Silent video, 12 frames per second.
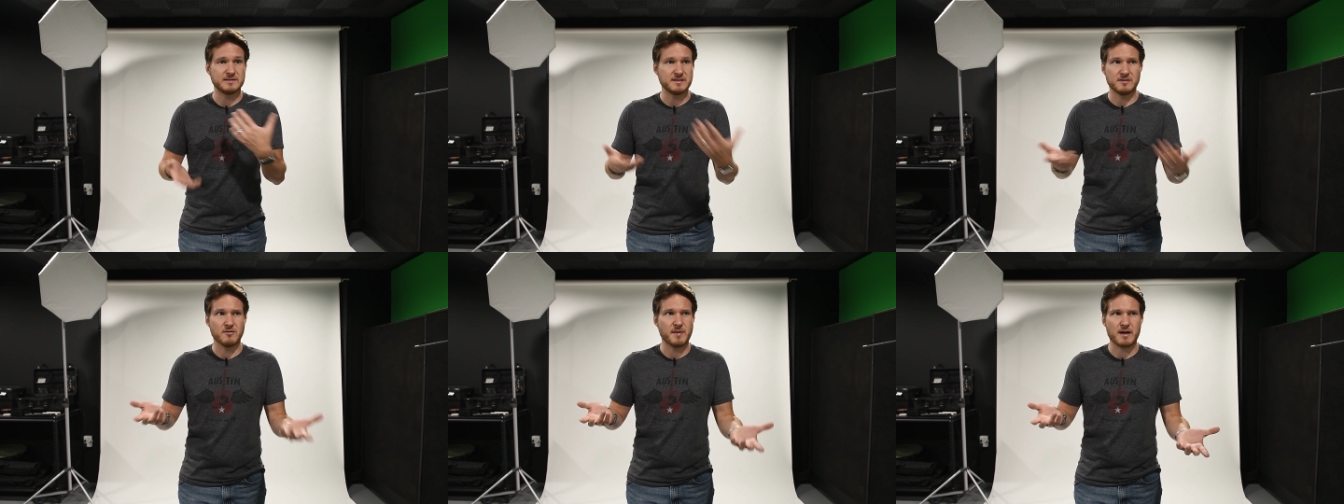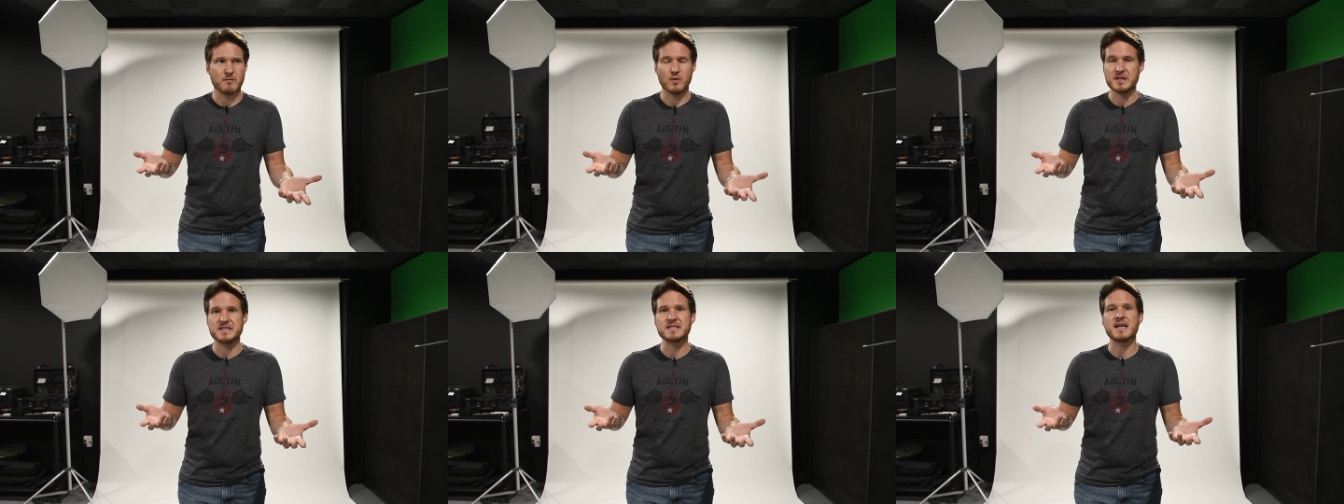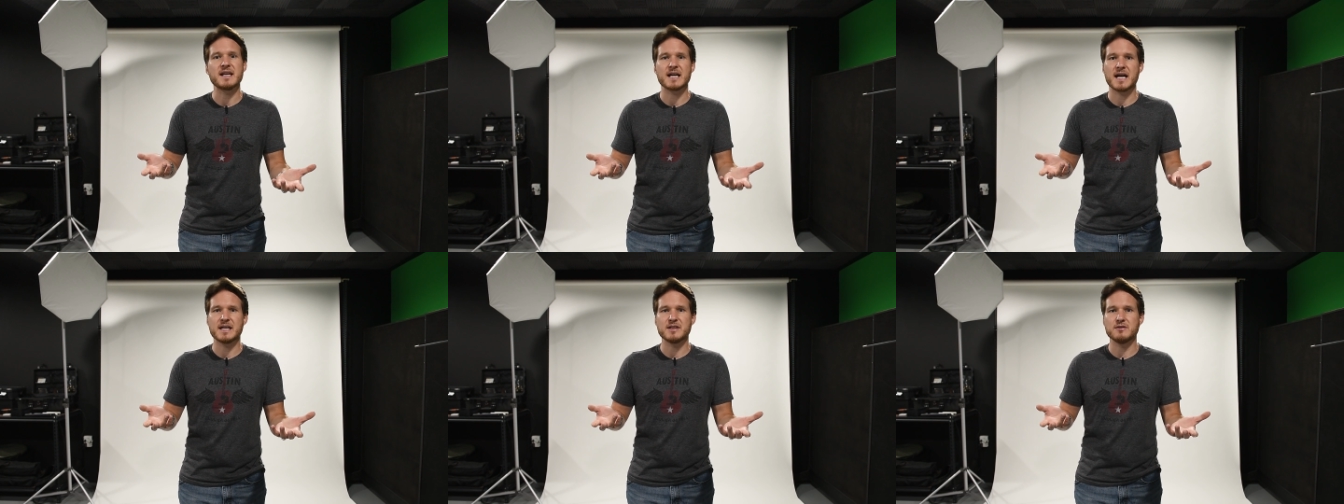no matter what setting
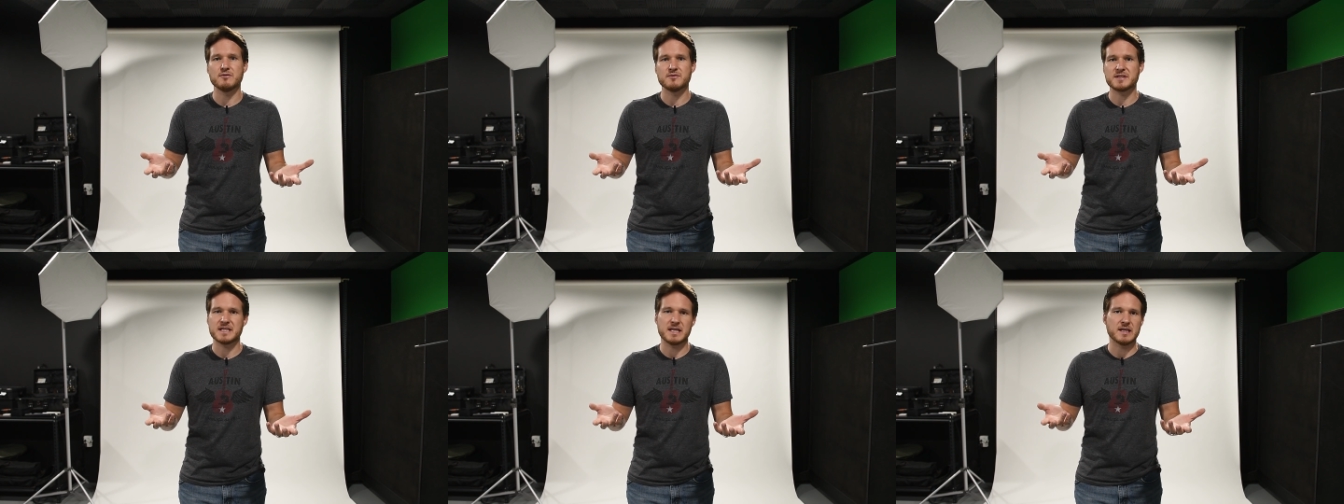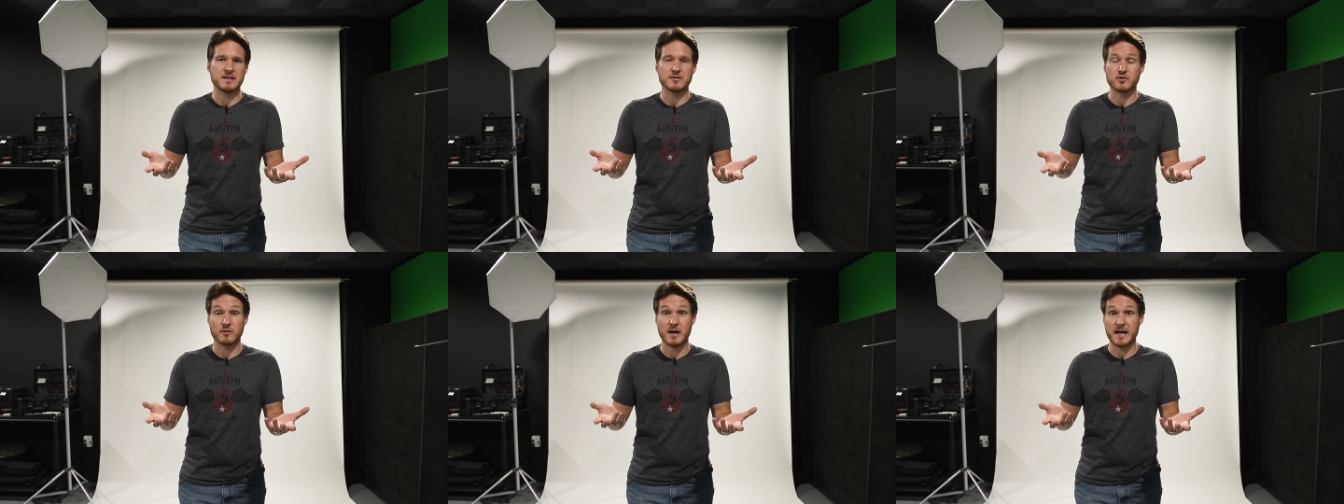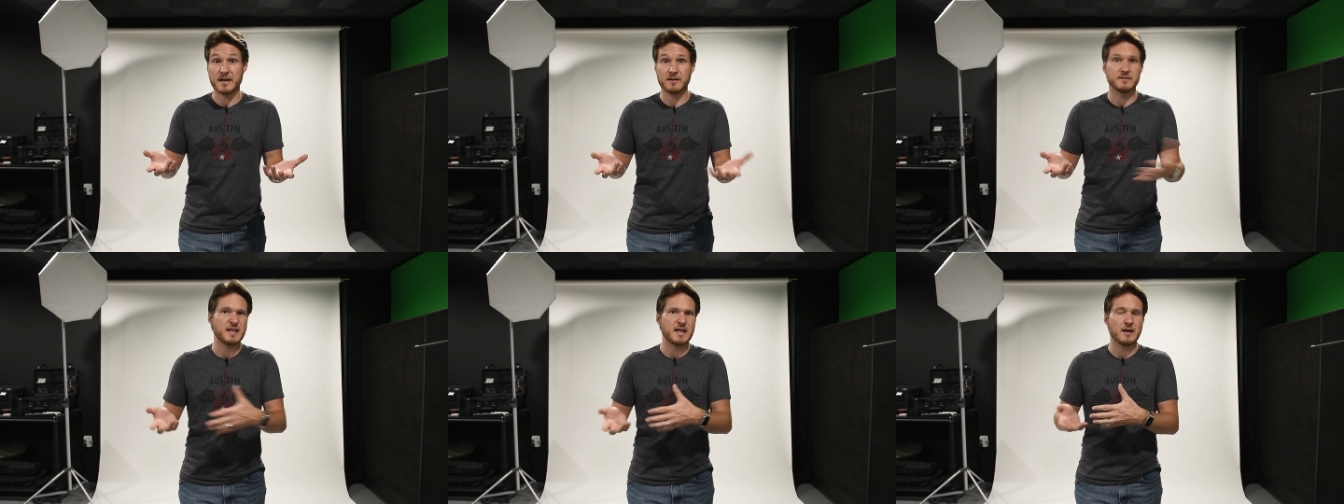I used in the
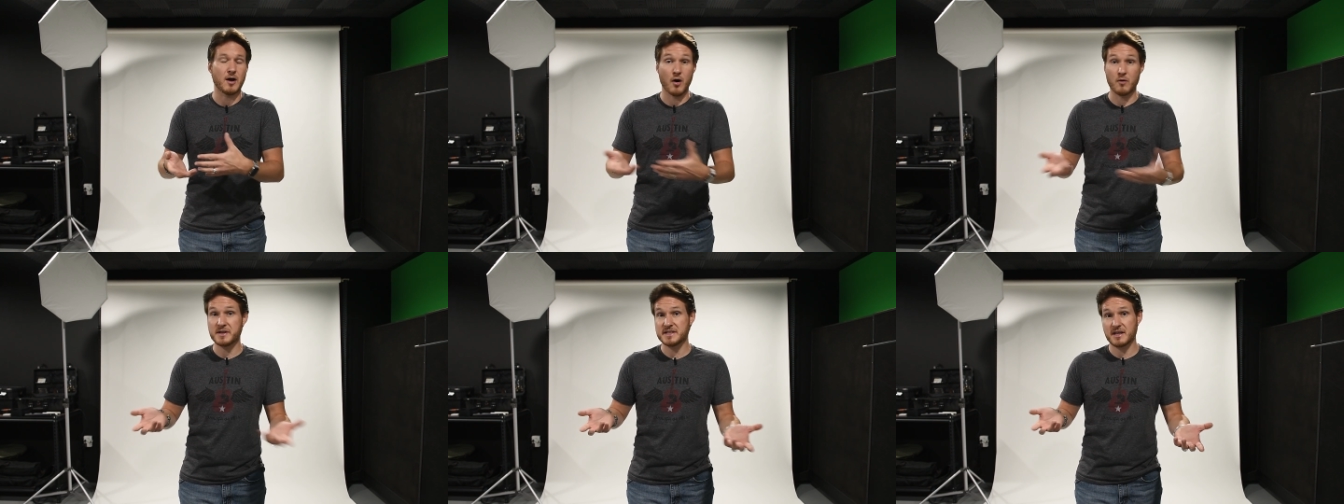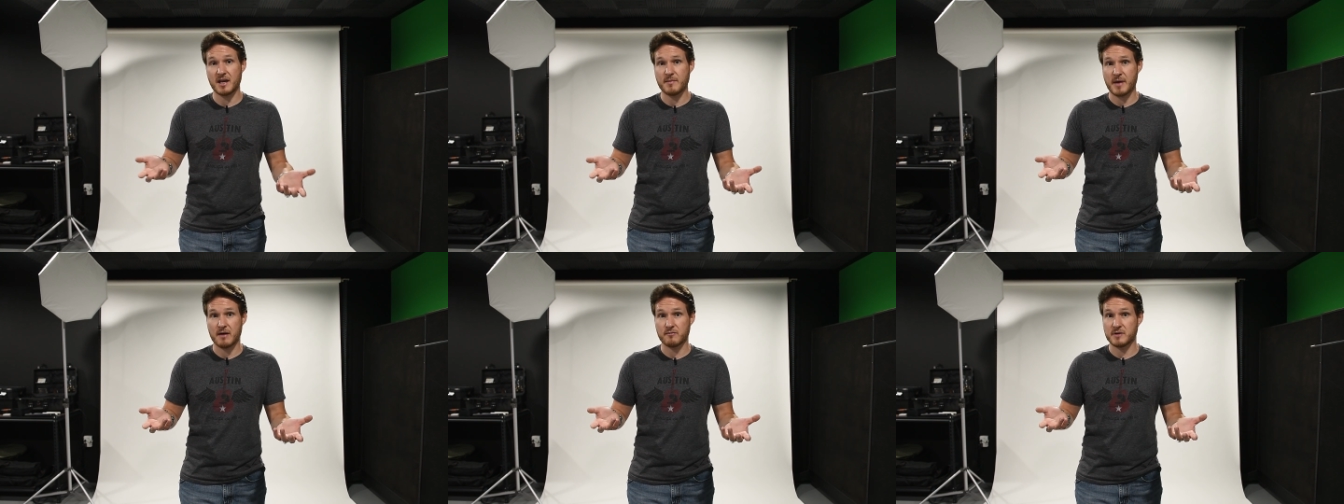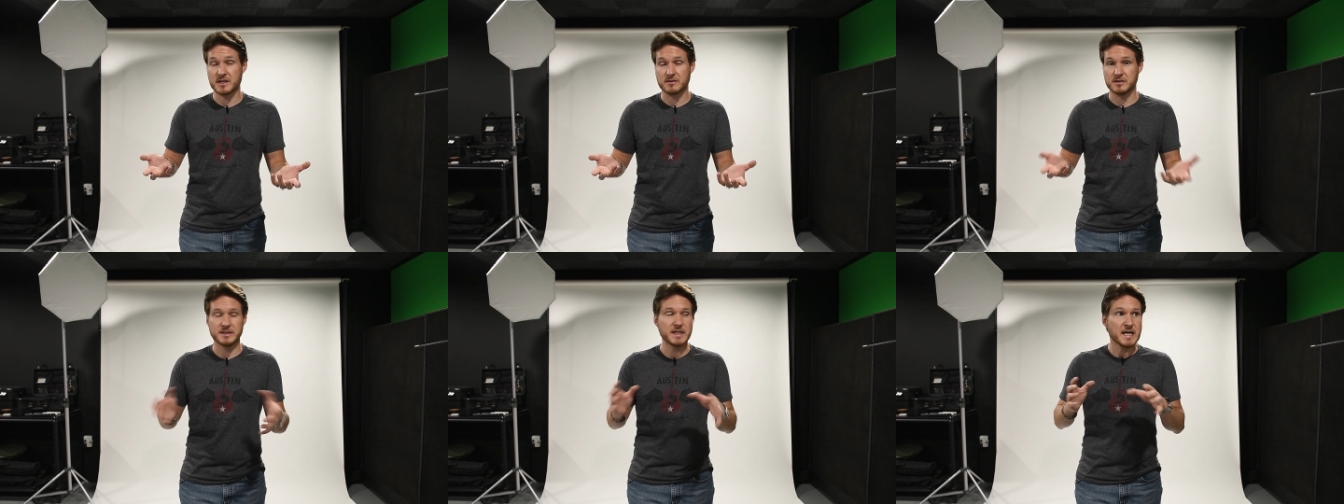dryer, they always came out
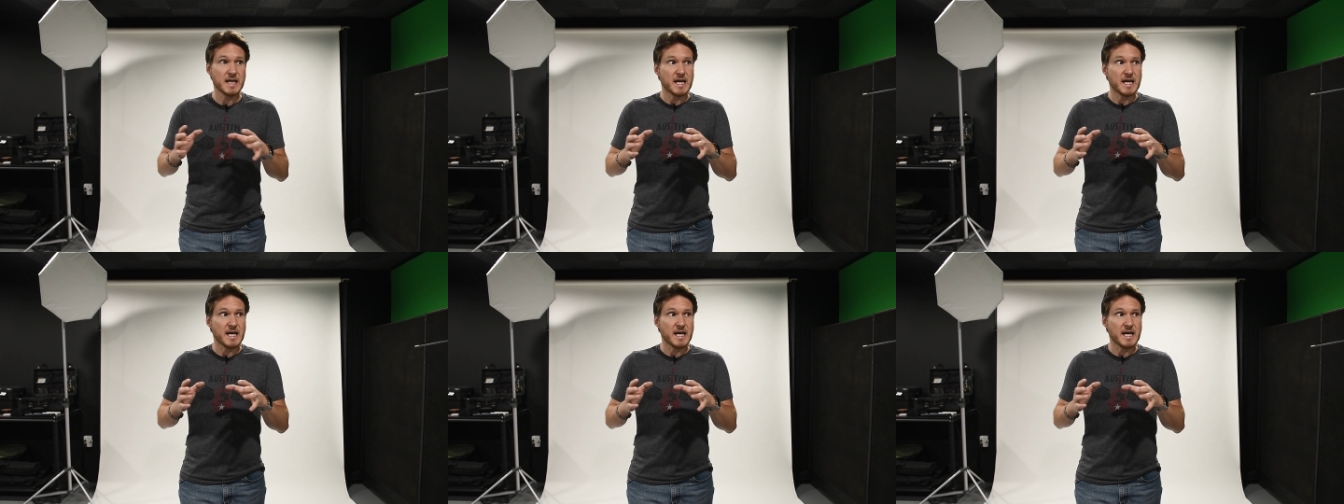wrinkled.